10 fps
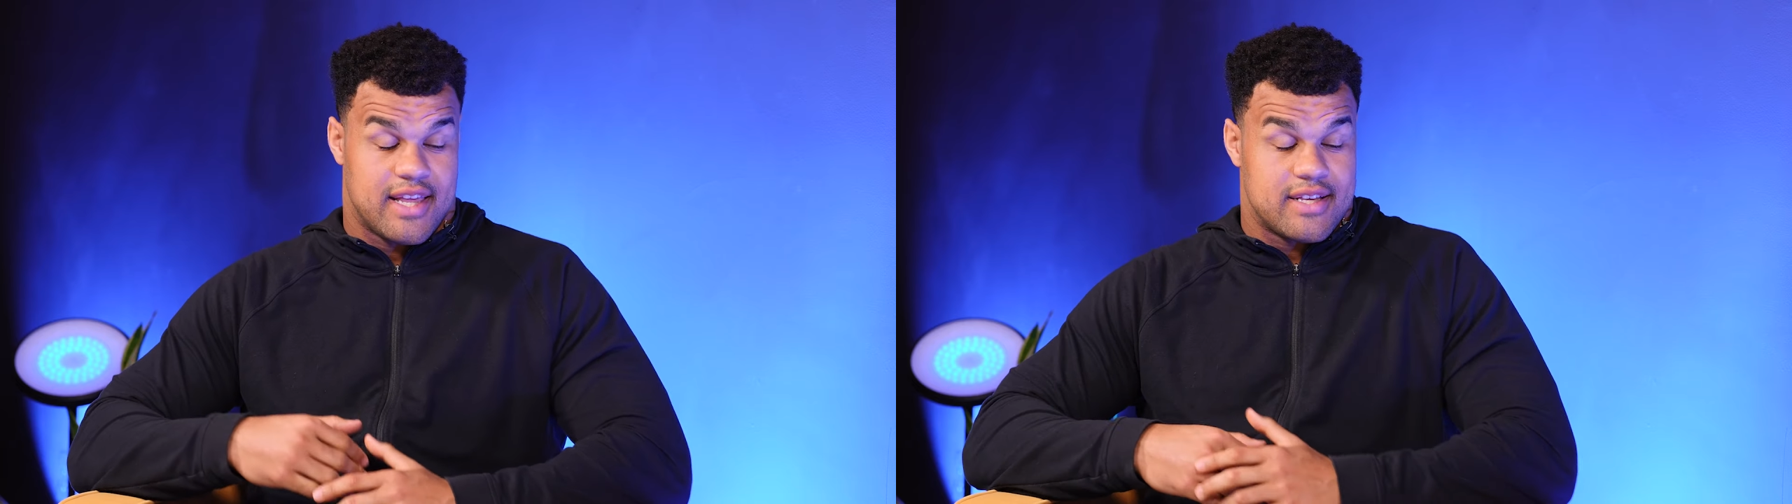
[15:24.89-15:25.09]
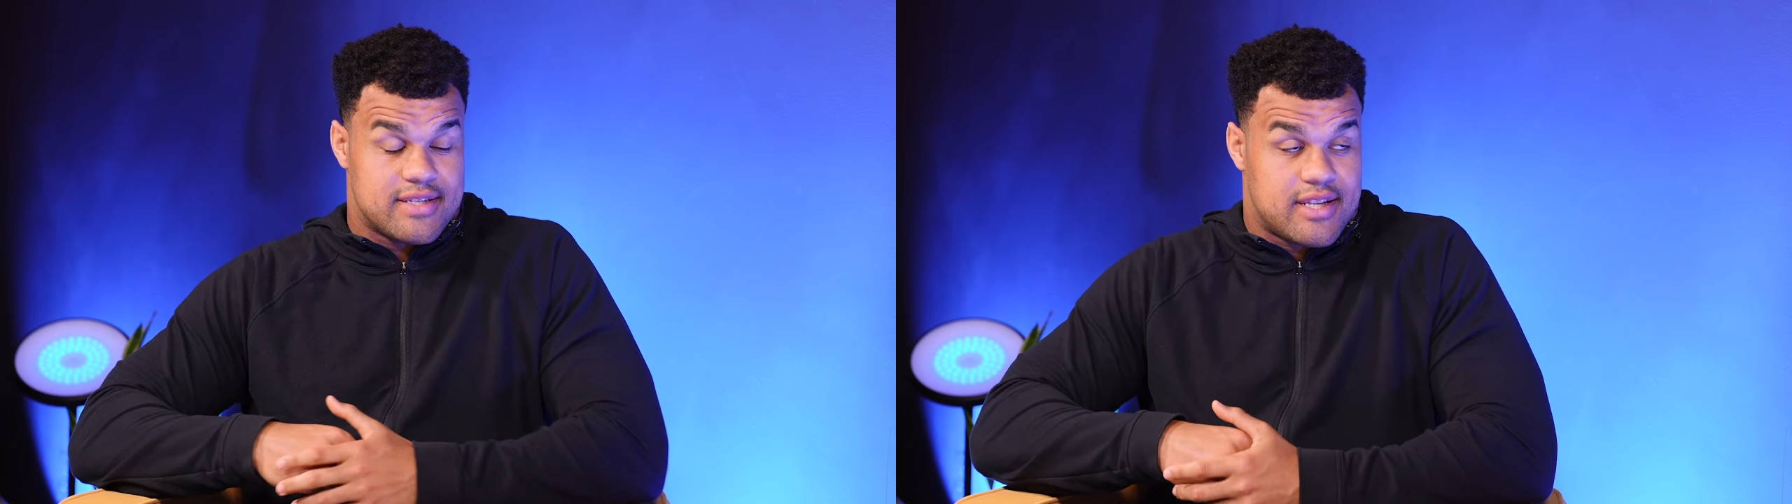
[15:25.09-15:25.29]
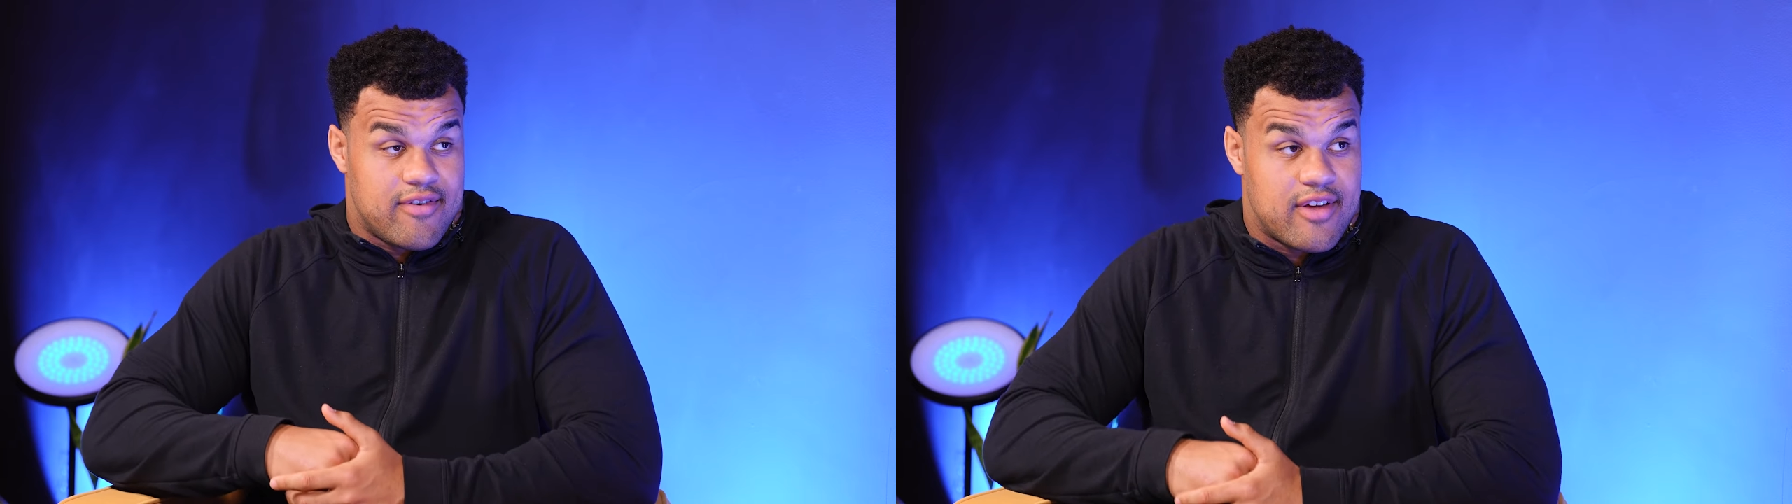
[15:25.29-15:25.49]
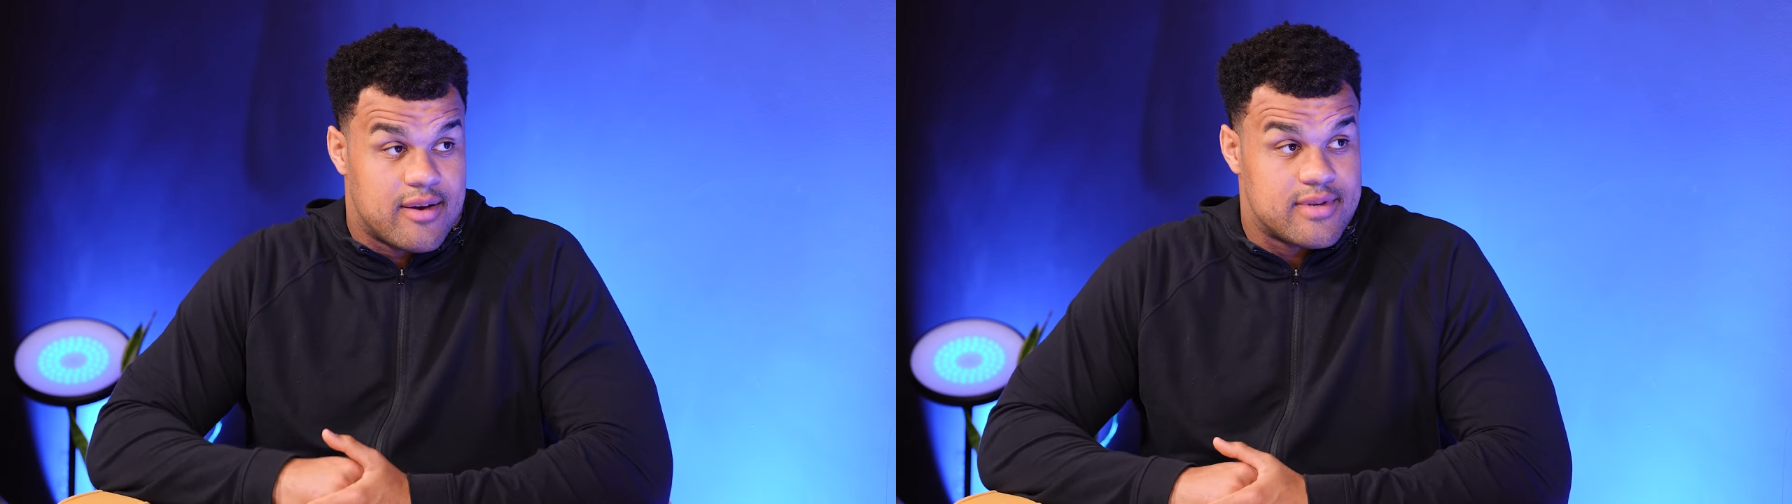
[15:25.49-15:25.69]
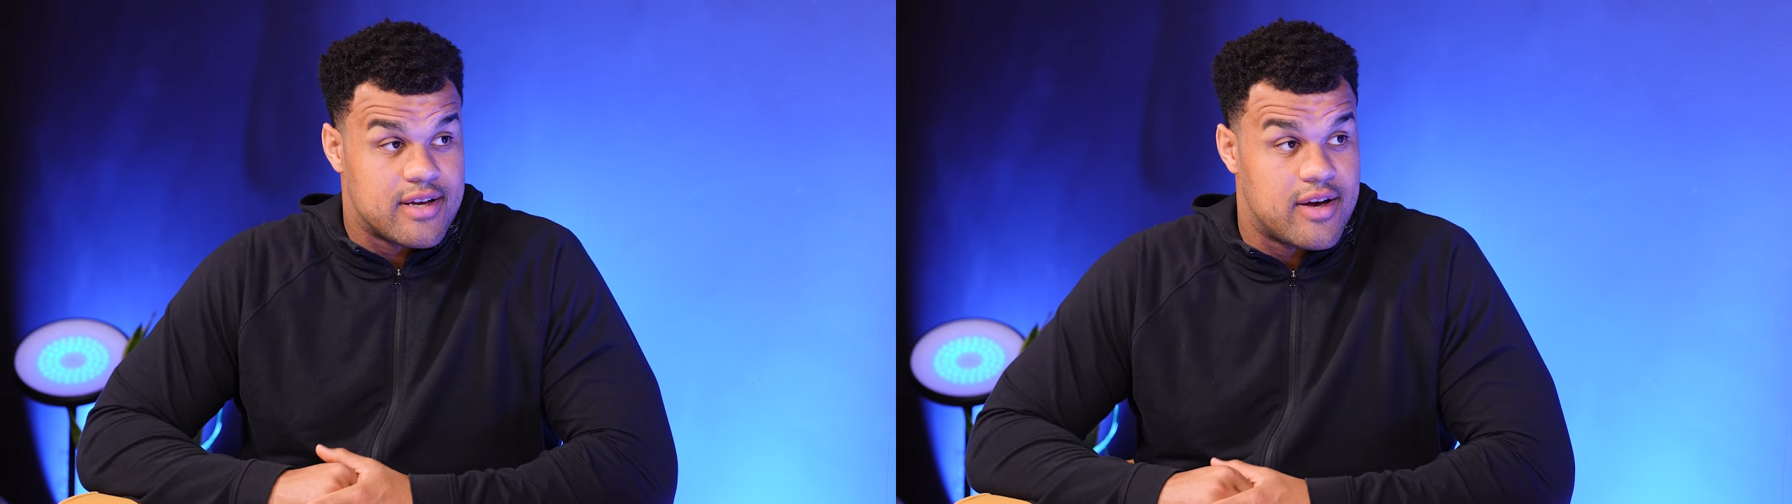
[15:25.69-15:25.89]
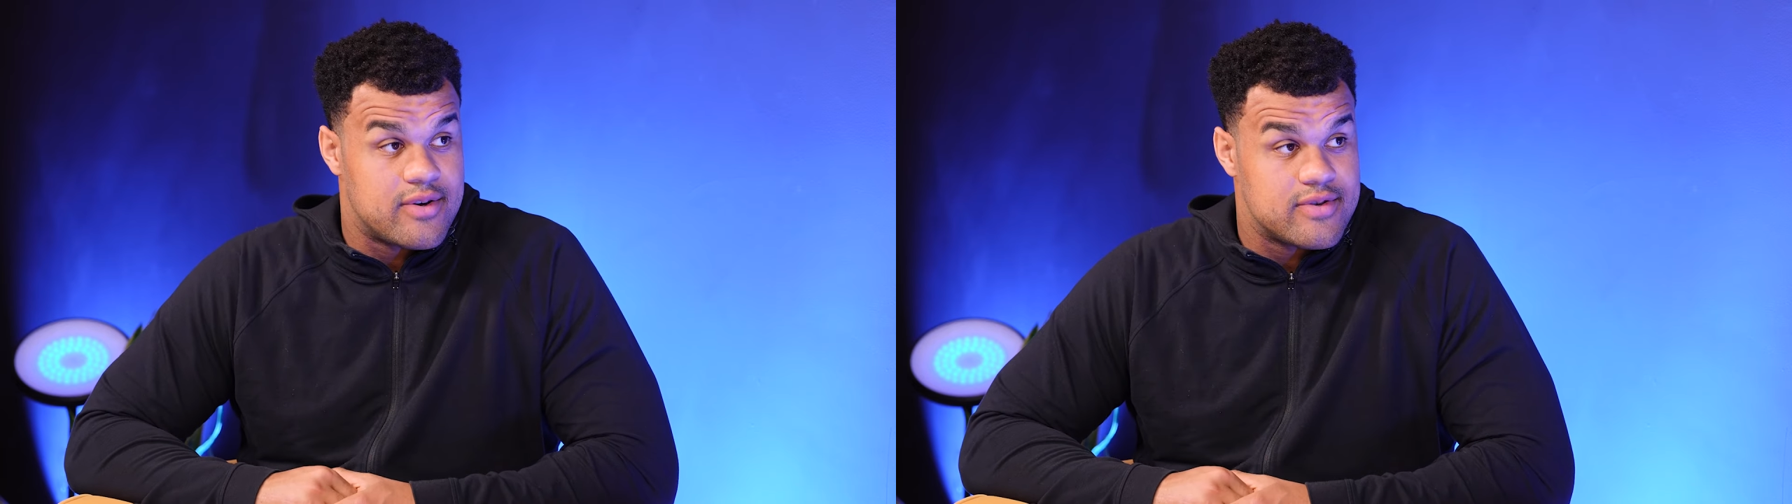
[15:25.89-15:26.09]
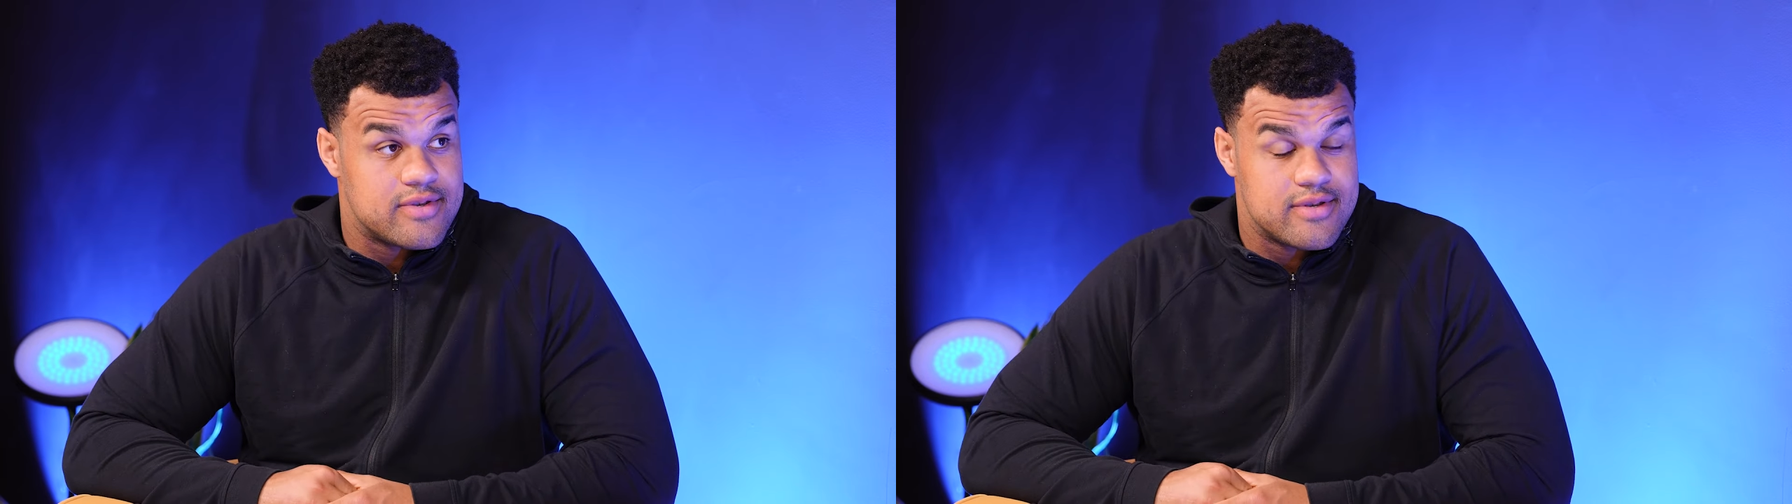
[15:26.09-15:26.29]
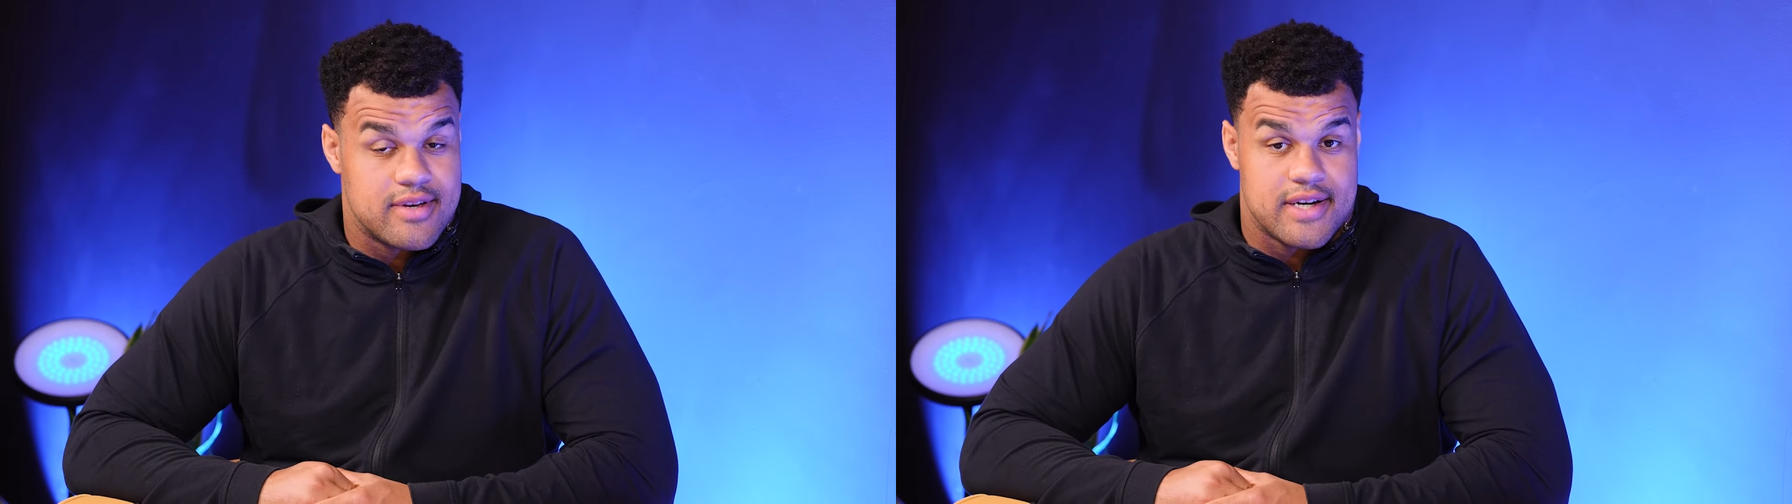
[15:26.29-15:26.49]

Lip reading: That stuff comes and goes.